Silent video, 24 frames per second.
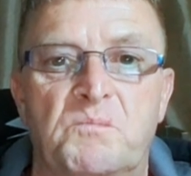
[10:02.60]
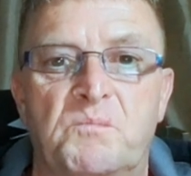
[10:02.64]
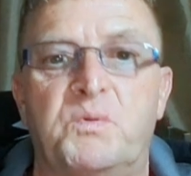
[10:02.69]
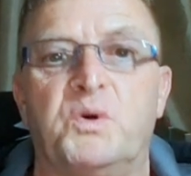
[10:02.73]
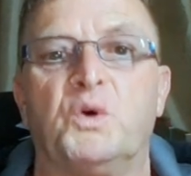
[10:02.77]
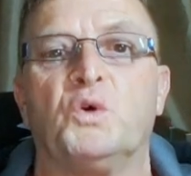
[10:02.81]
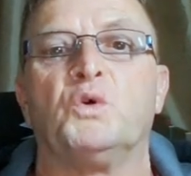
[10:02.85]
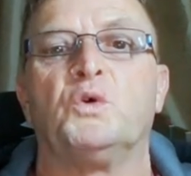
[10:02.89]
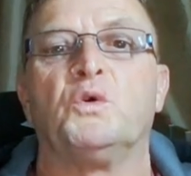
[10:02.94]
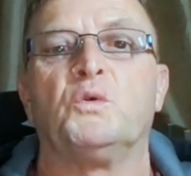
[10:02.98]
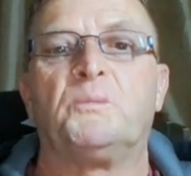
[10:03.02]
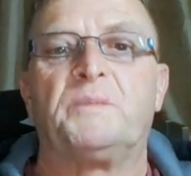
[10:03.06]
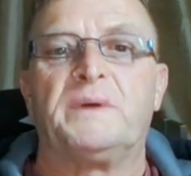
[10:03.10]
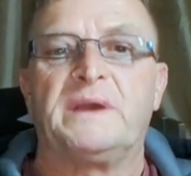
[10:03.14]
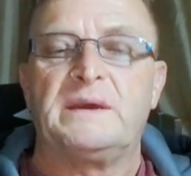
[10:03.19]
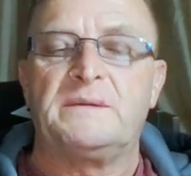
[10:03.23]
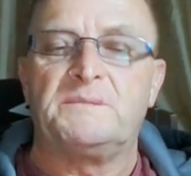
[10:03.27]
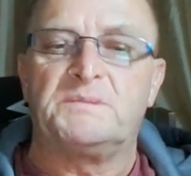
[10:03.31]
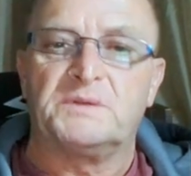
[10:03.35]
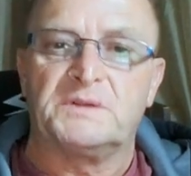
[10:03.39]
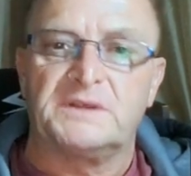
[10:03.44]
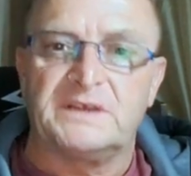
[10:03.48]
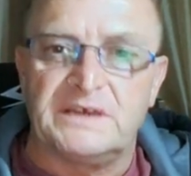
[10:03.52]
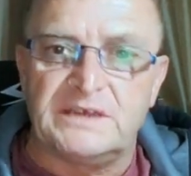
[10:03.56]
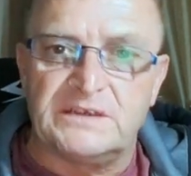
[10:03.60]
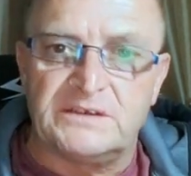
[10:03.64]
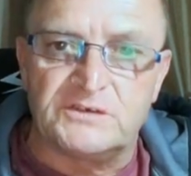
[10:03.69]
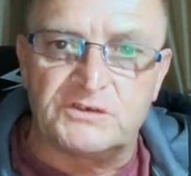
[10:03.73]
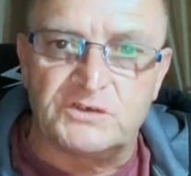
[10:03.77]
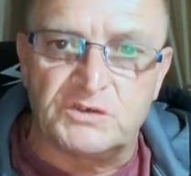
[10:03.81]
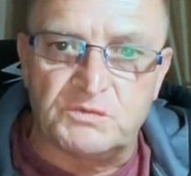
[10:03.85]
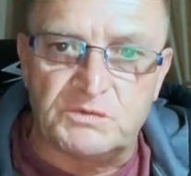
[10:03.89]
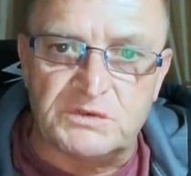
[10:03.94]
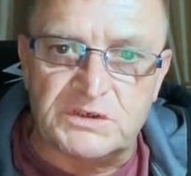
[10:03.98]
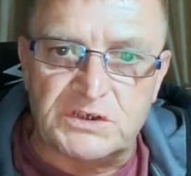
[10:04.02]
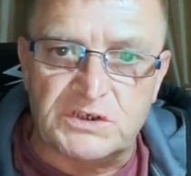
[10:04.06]
pull people
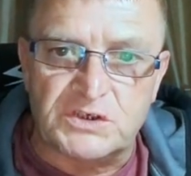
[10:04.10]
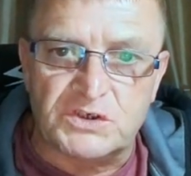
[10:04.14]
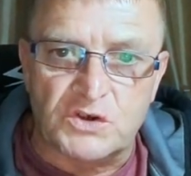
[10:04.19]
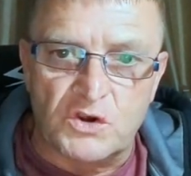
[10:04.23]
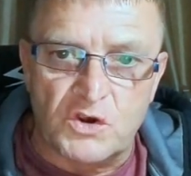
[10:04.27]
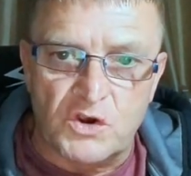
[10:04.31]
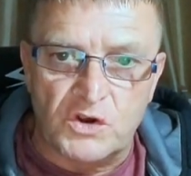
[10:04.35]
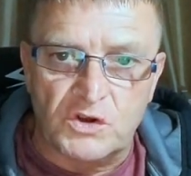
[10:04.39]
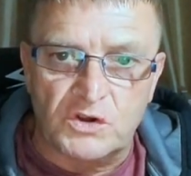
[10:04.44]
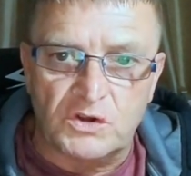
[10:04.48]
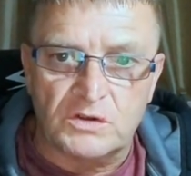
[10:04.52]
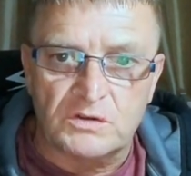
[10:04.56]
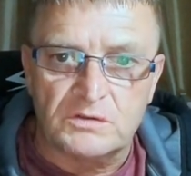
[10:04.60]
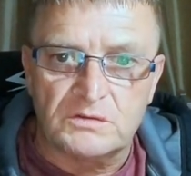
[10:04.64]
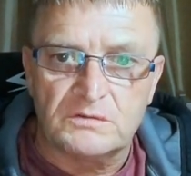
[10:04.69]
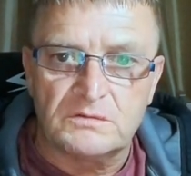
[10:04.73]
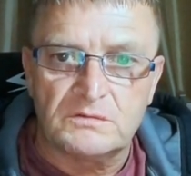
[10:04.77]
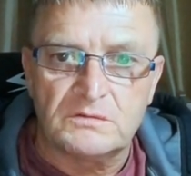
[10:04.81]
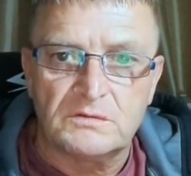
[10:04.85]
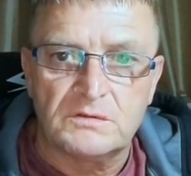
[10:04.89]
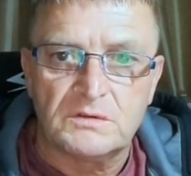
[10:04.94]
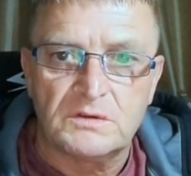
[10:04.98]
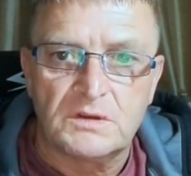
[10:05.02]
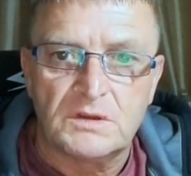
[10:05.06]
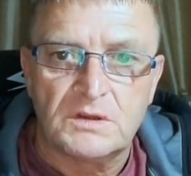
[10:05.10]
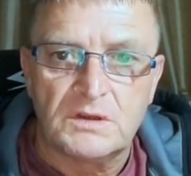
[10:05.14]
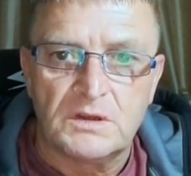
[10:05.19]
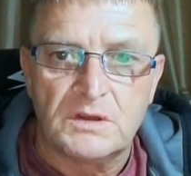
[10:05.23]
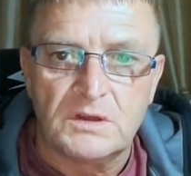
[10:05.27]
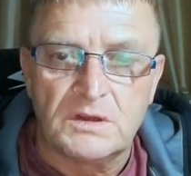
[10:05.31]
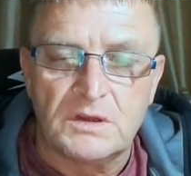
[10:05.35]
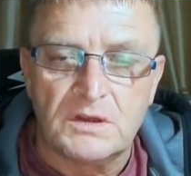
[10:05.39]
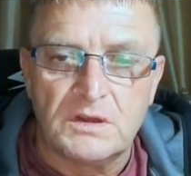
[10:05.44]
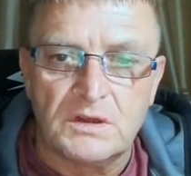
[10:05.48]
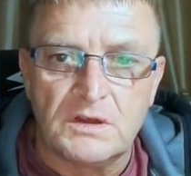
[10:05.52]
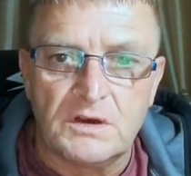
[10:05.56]
into his circle
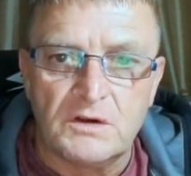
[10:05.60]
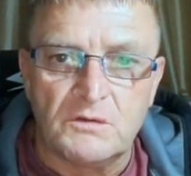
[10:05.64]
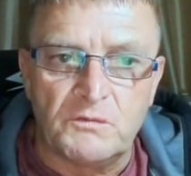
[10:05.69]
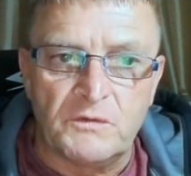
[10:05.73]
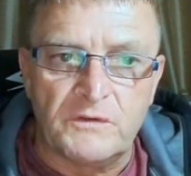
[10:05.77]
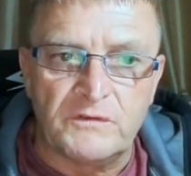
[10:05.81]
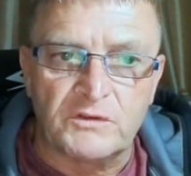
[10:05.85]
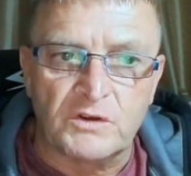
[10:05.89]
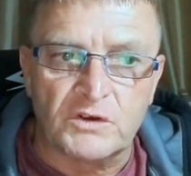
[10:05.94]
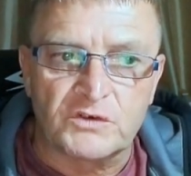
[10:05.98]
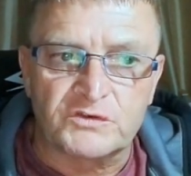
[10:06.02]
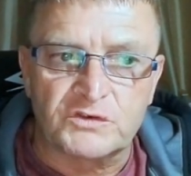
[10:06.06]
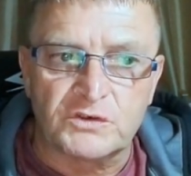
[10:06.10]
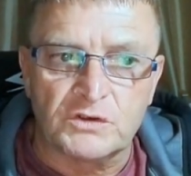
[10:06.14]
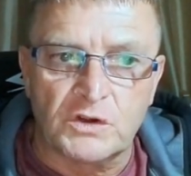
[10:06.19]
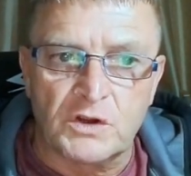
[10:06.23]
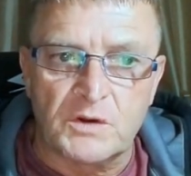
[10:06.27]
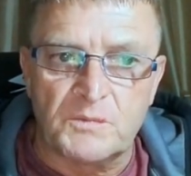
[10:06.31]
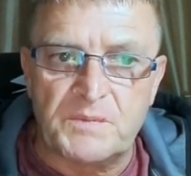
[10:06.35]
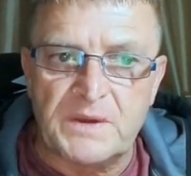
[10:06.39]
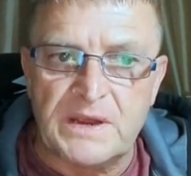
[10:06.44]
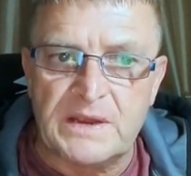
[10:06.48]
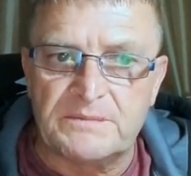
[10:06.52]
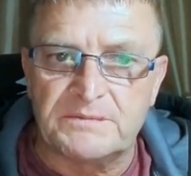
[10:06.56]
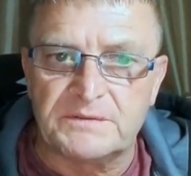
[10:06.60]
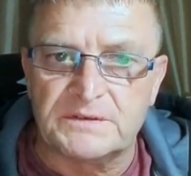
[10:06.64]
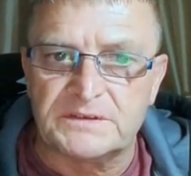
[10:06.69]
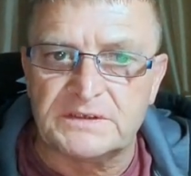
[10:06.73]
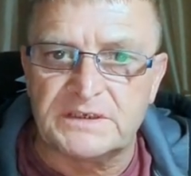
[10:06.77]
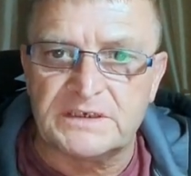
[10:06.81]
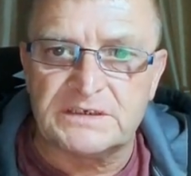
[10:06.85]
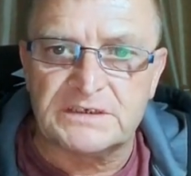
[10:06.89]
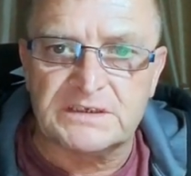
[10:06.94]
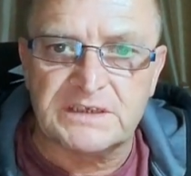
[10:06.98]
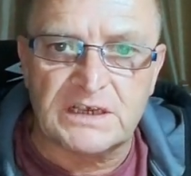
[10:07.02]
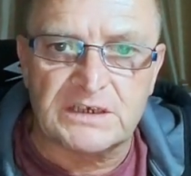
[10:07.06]
We've lost a lot of people in
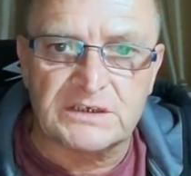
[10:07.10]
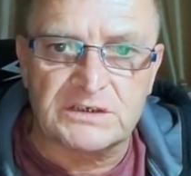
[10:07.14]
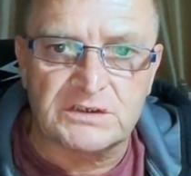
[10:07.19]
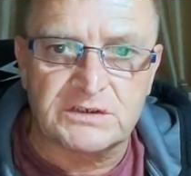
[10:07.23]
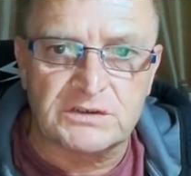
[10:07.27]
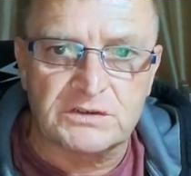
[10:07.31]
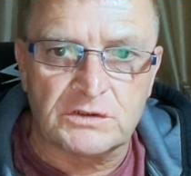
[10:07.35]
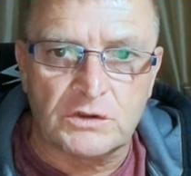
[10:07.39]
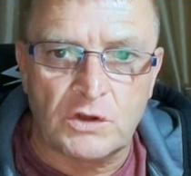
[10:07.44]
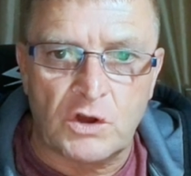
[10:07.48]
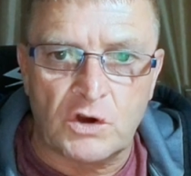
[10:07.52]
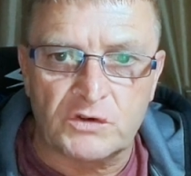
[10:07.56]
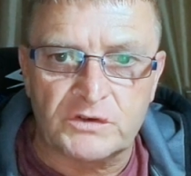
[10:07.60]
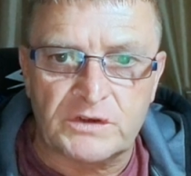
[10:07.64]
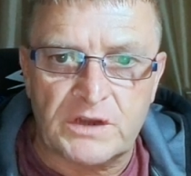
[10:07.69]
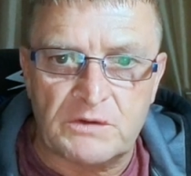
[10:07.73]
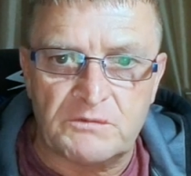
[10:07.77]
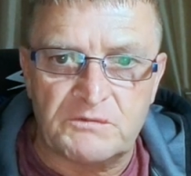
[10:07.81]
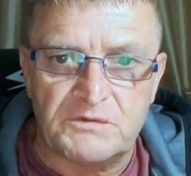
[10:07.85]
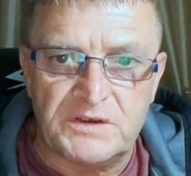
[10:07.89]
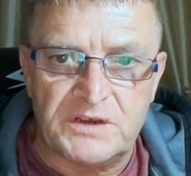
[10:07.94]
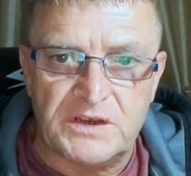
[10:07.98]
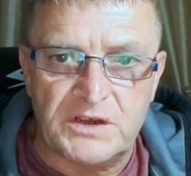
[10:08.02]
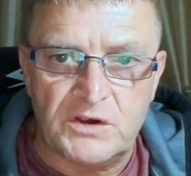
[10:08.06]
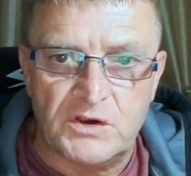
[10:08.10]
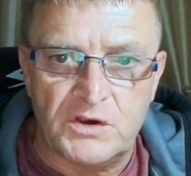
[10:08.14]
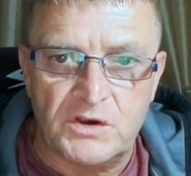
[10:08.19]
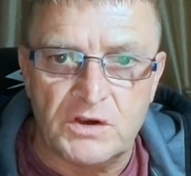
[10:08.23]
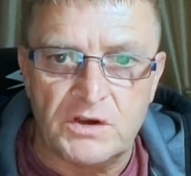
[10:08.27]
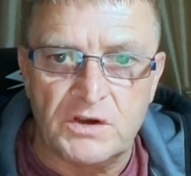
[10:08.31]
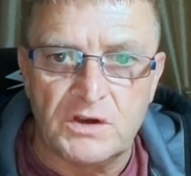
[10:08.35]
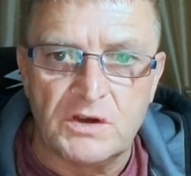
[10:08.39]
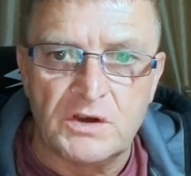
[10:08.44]
this last lockdown year